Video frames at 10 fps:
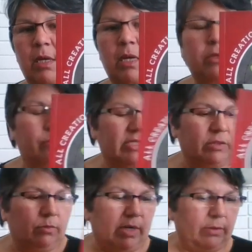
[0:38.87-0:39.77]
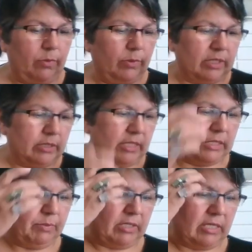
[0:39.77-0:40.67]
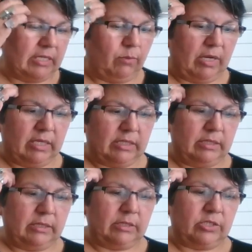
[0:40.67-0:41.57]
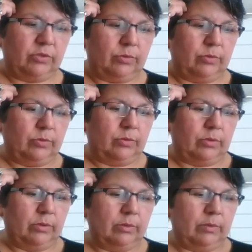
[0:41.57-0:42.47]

And the reason why I wrote it is because I wanted to